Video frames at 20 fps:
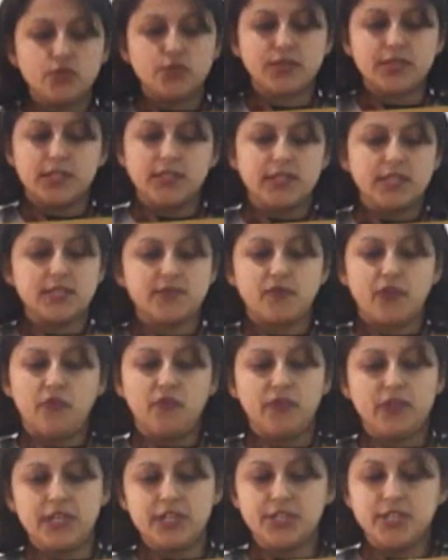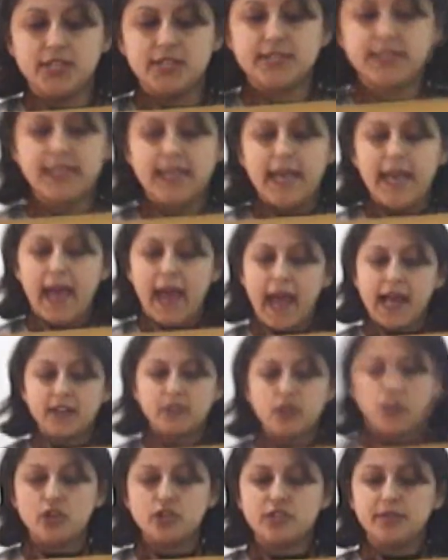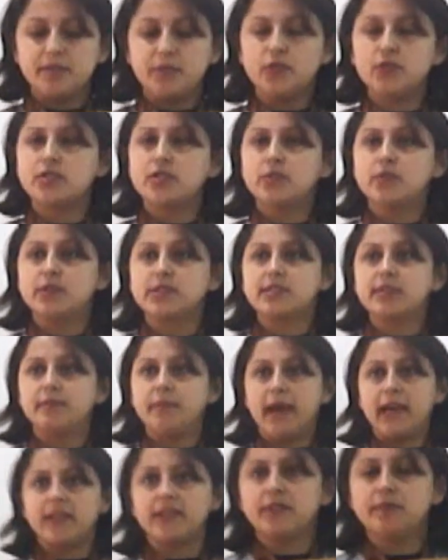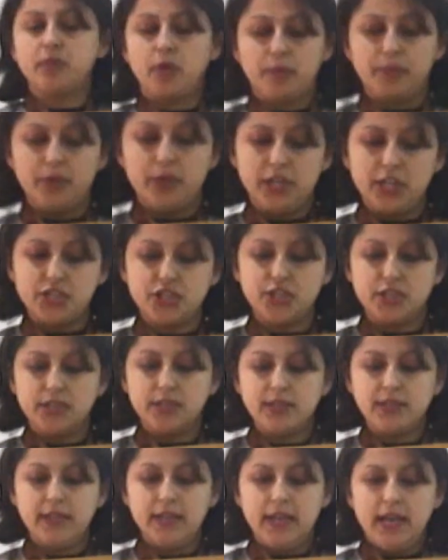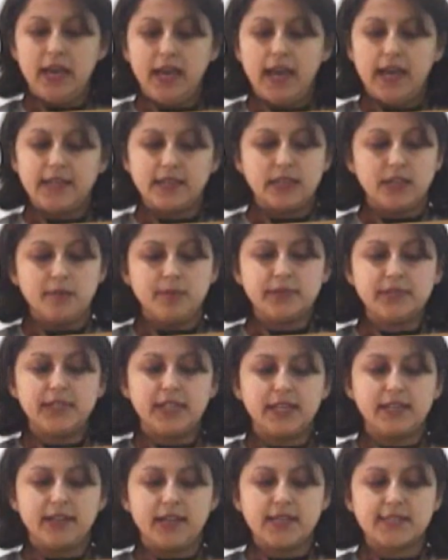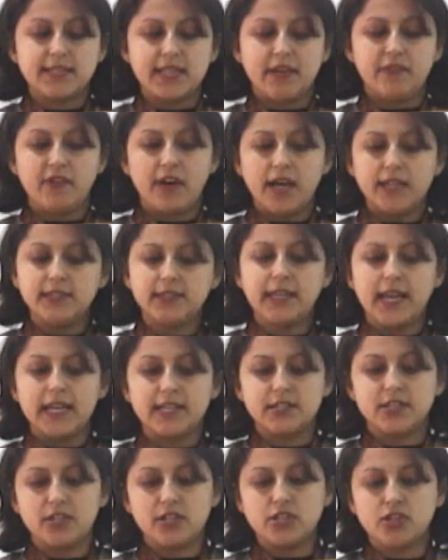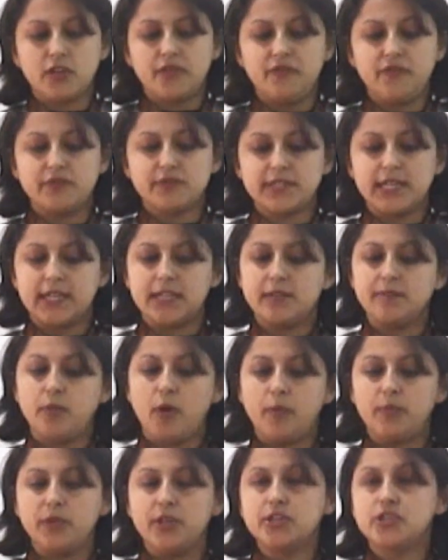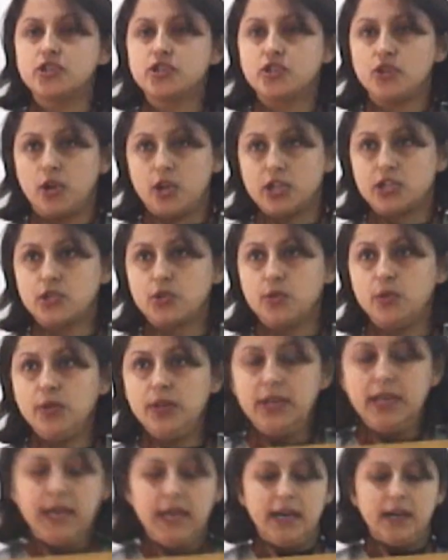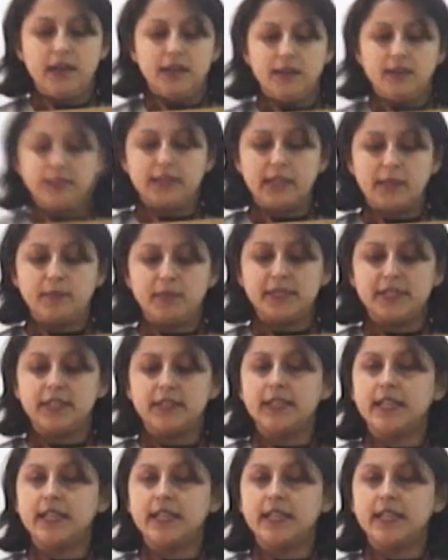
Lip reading: to cities from villages and contribute towards the migrant population. And urban areas have other categories of settled populations also, namely the